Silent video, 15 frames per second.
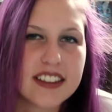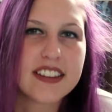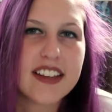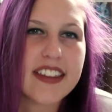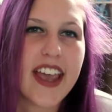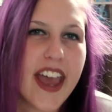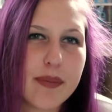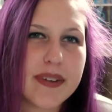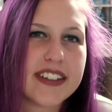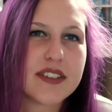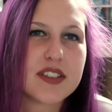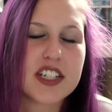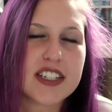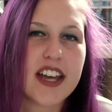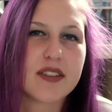Nothing happened. It
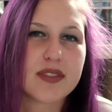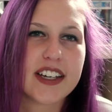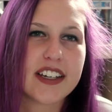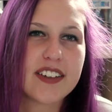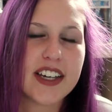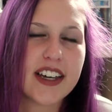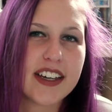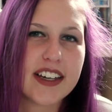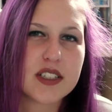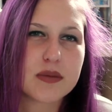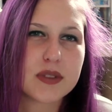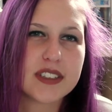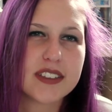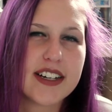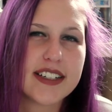was just kind of like, okay, I guess
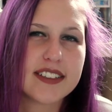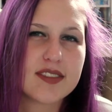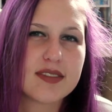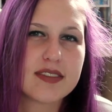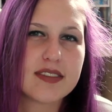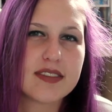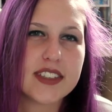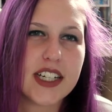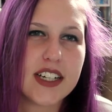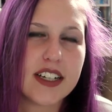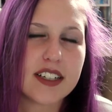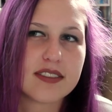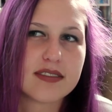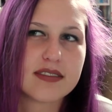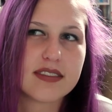we're not
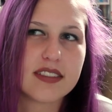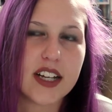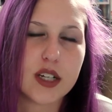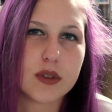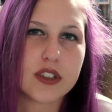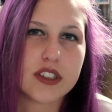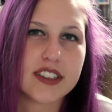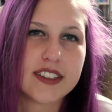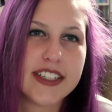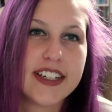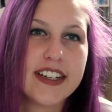dating anymore.